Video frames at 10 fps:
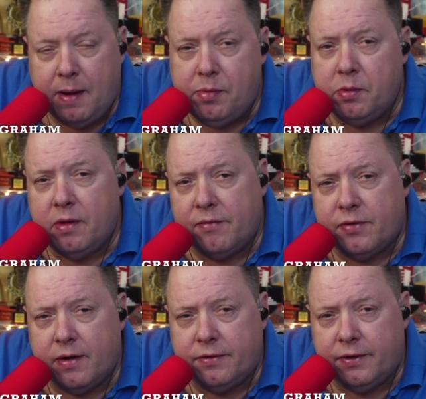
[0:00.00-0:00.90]
But people who
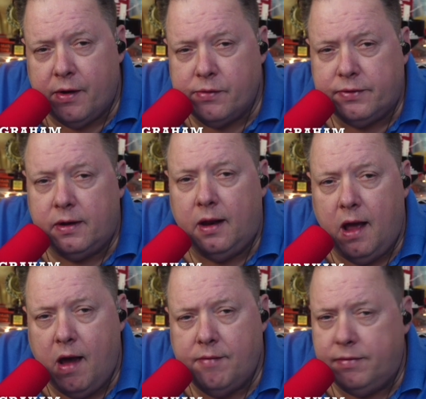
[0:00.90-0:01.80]
love Trader Joe's
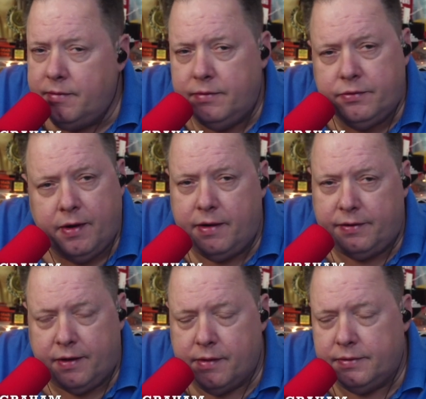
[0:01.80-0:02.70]
love
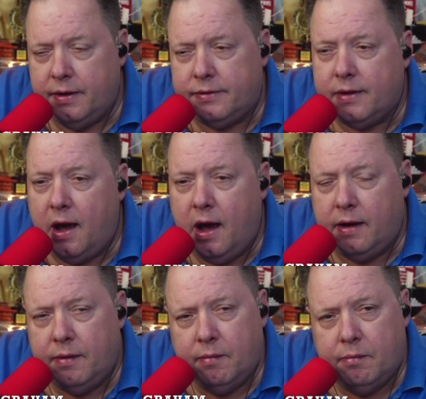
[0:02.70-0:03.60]
Trader Joe's. It's
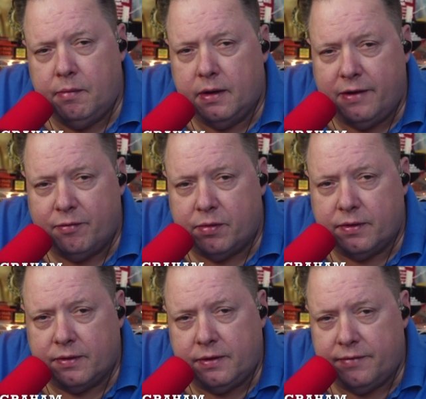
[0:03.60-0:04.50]

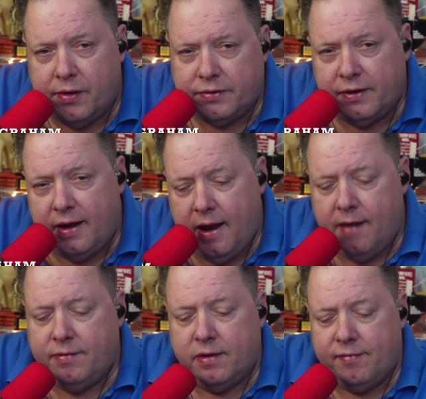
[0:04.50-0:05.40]
unbelievable the devotion they
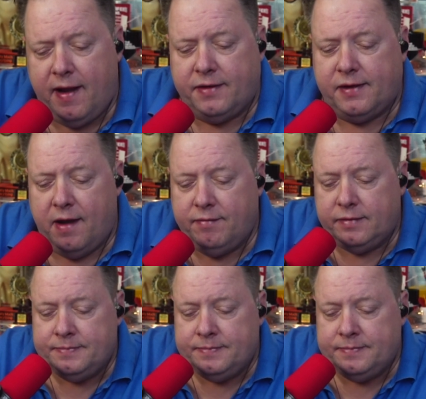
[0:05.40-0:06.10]
have and their fans have.